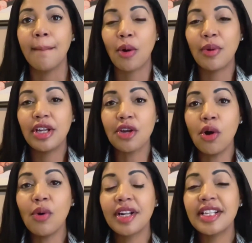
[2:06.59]
but we
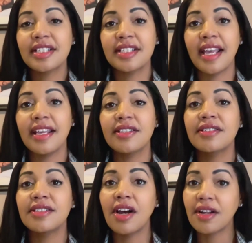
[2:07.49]
don't want to stay
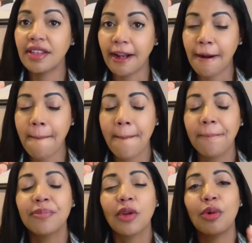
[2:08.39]
stuck there
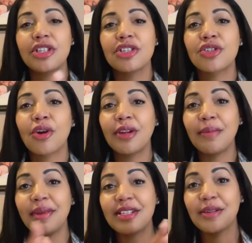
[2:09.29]
which is
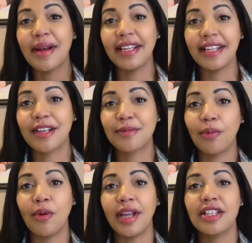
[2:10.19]
turning me to my next
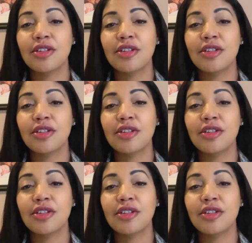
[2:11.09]
point.